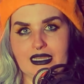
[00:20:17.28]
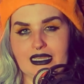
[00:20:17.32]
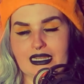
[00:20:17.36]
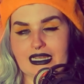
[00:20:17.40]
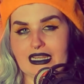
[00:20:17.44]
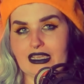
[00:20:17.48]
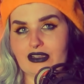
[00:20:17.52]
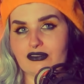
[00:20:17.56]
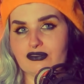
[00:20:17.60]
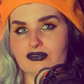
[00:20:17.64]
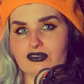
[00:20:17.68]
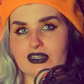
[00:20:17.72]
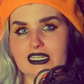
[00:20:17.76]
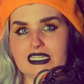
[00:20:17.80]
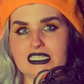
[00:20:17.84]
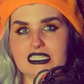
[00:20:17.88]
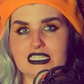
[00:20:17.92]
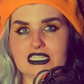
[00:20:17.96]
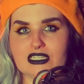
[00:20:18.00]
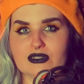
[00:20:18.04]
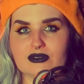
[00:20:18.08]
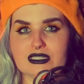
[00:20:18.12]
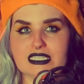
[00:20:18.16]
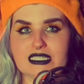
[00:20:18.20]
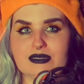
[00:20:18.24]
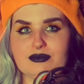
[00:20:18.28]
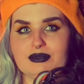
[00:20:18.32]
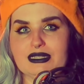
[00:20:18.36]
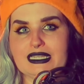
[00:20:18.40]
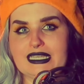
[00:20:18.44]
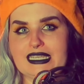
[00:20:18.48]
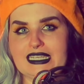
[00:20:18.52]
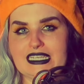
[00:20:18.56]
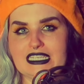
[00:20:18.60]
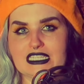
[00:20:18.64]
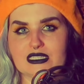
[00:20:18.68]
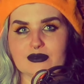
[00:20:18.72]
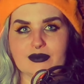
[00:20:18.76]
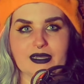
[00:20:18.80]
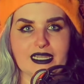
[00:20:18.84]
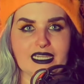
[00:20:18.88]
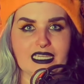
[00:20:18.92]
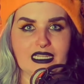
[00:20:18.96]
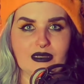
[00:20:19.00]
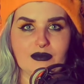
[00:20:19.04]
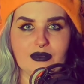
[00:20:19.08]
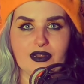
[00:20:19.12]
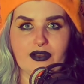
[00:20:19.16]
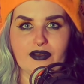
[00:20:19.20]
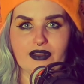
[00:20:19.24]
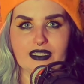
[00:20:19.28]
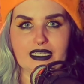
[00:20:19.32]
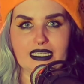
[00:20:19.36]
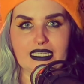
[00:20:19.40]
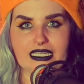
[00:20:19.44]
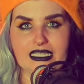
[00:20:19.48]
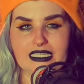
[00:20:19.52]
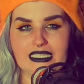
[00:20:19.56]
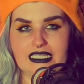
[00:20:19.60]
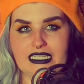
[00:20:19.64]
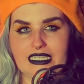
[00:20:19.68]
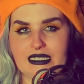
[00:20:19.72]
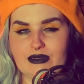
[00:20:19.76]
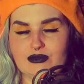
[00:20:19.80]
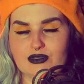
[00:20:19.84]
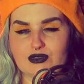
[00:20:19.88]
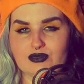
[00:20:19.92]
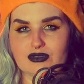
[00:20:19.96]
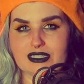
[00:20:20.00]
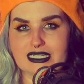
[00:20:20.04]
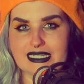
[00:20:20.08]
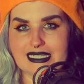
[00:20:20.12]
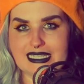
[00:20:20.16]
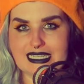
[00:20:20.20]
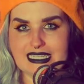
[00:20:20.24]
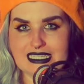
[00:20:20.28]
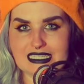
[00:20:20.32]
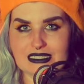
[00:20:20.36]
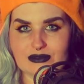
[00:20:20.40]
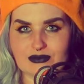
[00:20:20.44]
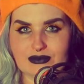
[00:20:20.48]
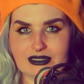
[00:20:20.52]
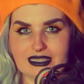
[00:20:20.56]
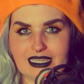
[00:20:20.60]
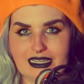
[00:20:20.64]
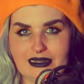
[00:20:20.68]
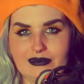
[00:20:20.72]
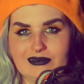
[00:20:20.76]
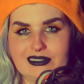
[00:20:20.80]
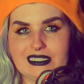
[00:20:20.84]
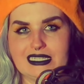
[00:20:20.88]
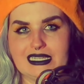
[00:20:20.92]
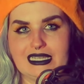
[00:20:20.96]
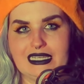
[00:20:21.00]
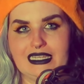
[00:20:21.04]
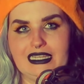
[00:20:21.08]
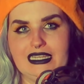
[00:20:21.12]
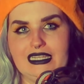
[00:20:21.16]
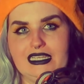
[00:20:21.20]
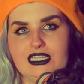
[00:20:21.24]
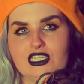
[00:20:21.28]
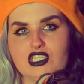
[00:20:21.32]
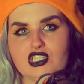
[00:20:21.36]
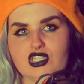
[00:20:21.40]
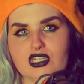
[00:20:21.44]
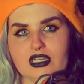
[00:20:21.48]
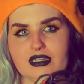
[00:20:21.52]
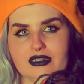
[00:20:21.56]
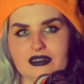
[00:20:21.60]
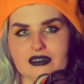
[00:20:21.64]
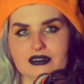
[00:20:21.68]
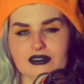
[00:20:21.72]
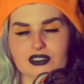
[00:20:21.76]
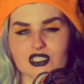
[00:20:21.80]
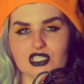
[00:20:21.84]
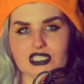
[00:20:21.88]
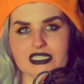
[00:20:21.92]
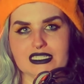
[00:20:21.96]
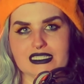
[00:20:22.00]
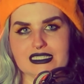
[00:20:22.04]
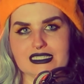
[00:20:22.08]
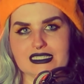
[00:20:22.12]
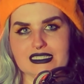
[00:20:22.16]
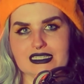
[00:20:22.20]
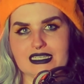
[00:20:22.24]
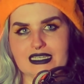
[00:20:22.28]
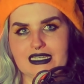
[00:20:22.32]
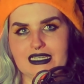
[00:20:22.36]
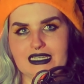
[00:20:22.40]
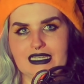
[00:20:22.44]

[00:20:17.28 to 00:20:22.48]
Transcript: Now free to do as he pleased back in America, he was released without any charges.